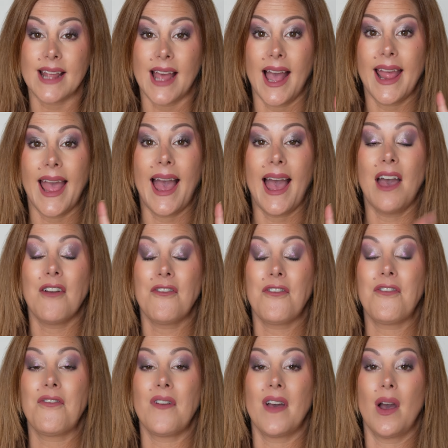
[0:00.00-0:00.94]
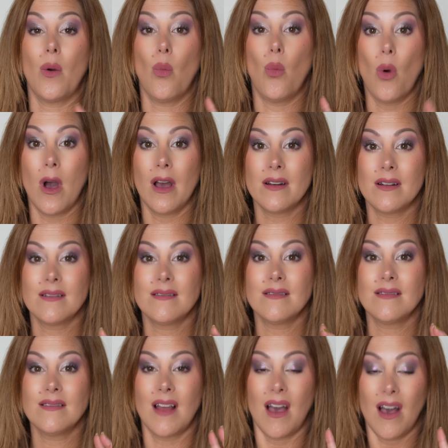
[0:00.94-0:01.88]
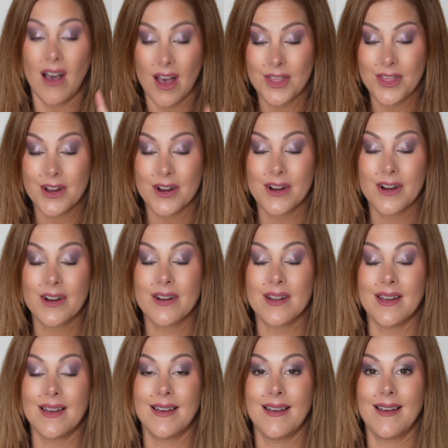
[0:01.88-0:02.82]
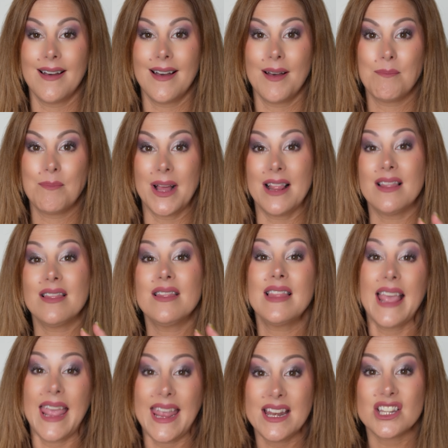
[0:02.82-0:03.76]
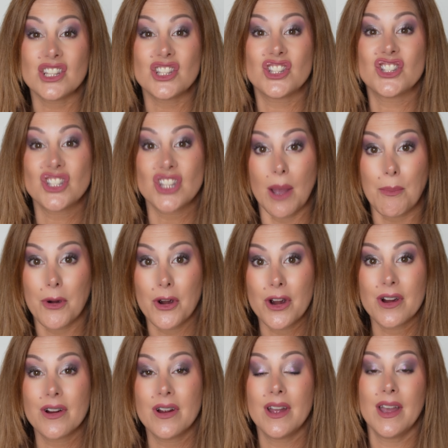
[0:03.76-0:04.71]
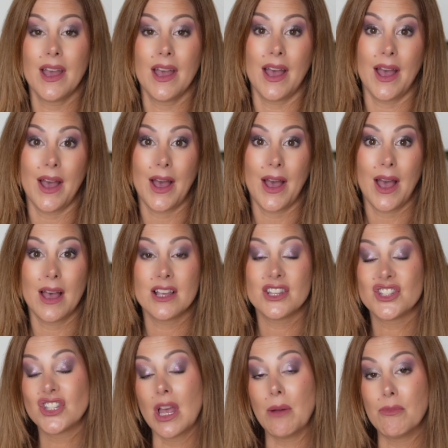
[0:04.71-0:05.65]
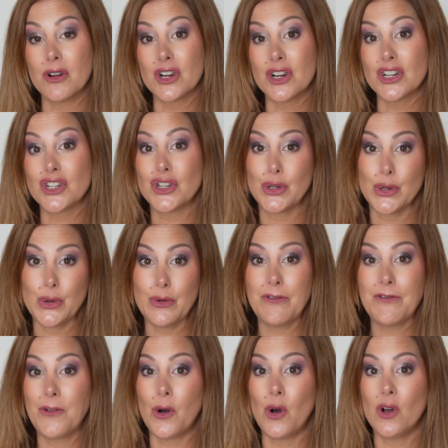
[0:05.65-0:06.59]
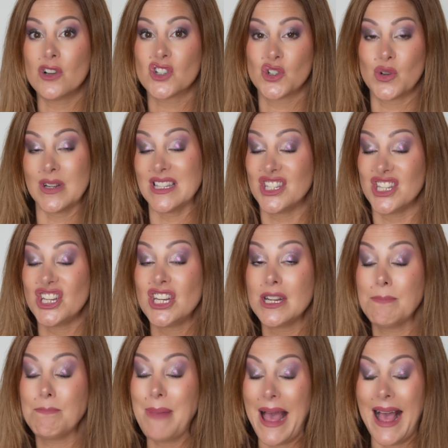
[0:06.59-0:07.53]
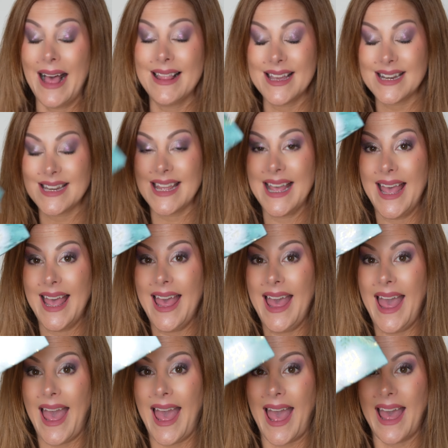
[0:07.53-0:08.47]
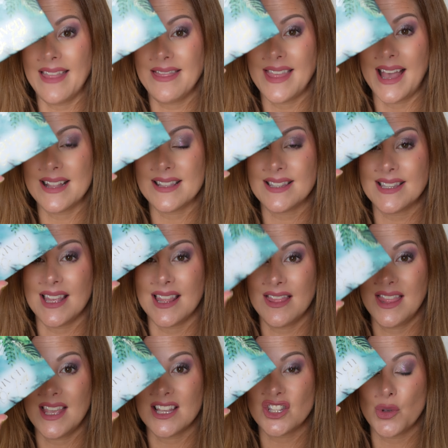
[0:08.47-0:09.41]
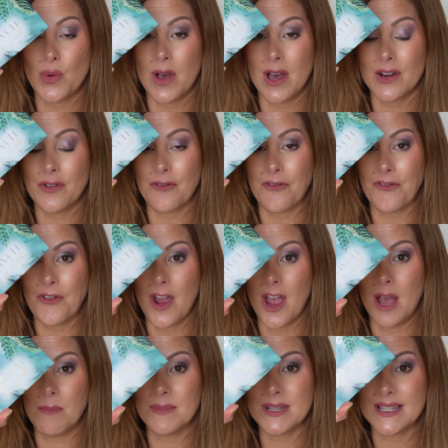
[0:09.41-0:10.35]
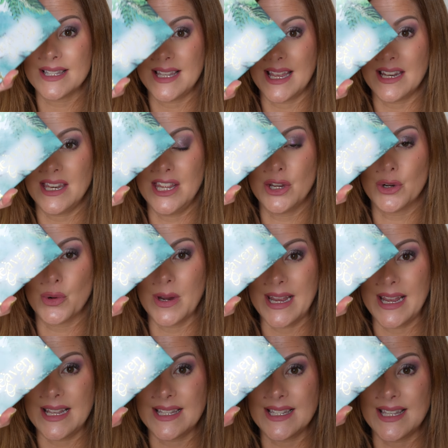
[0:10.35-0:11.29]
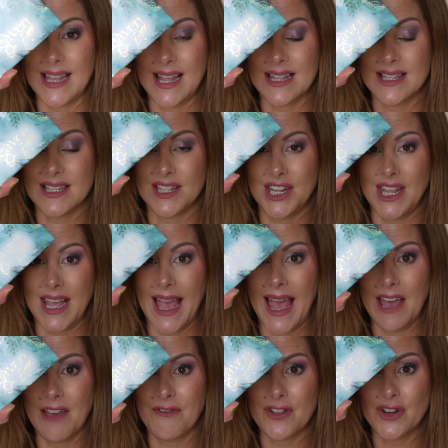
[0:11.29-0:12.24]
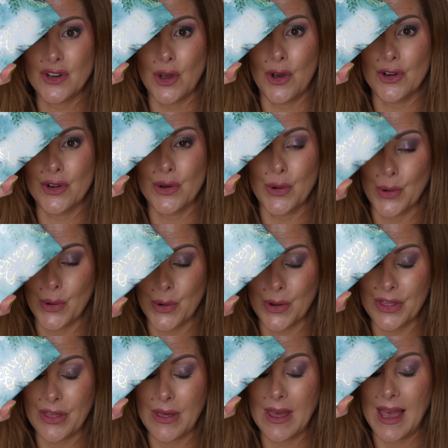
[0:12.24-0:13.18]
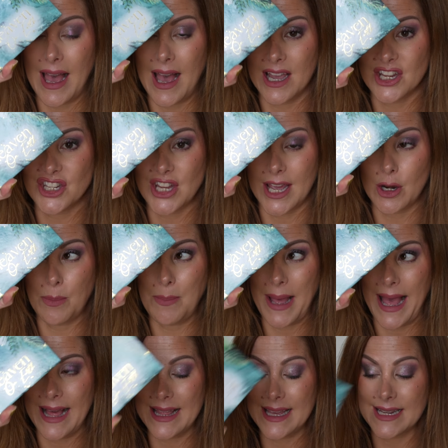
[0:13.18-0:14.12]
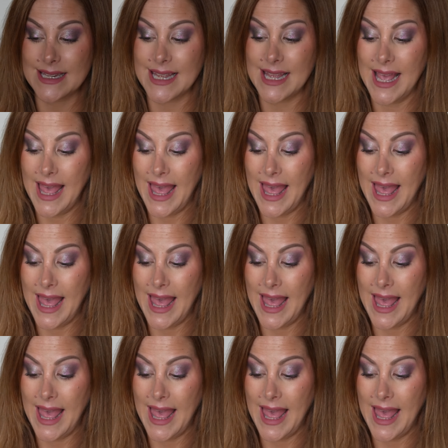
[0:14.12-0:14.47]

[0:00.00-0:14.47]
I have one other late summer to fall transition palette, and that's this one from Sydney Grace. It's the Heaven on Earth eyeshadow palette,